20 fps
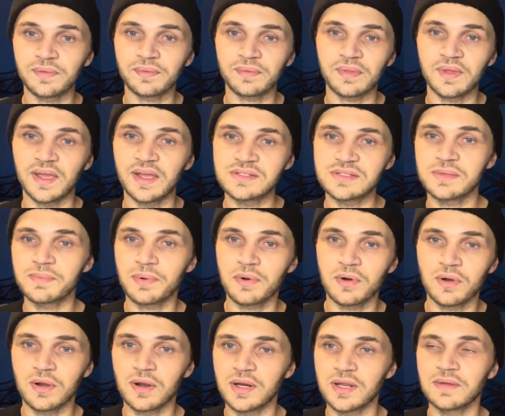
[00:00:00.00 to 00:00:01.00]
They get to the
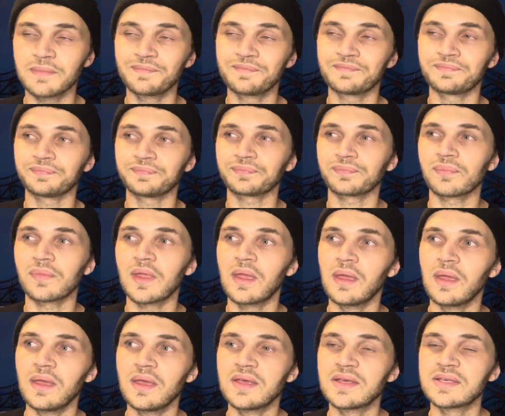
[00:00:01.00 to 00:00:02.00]
party.
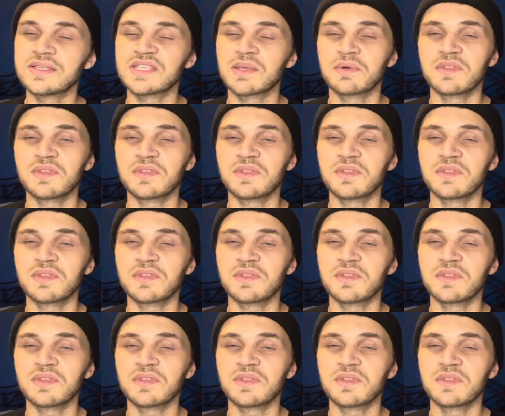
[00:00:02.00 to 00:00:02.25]
Some